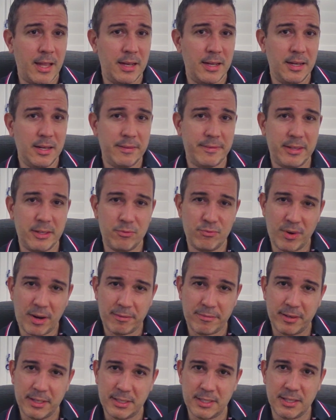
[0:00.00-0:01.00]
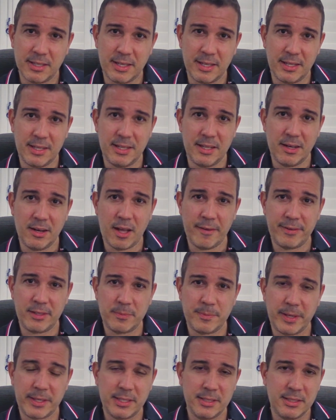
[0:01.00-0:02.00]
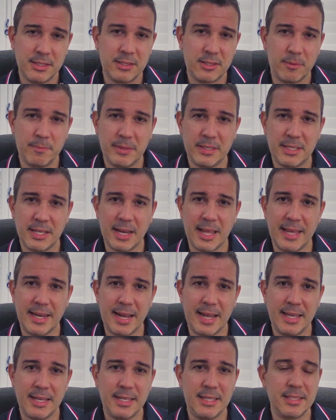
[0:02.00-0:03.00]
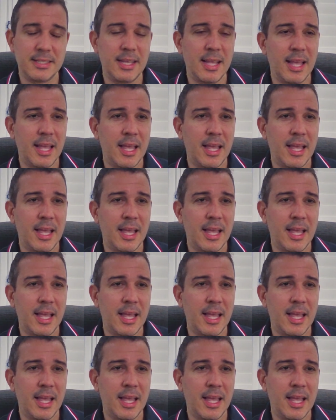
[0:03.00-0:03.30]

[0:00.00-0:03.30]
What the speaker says: living roughly to life expectancy, so mid to late 80s,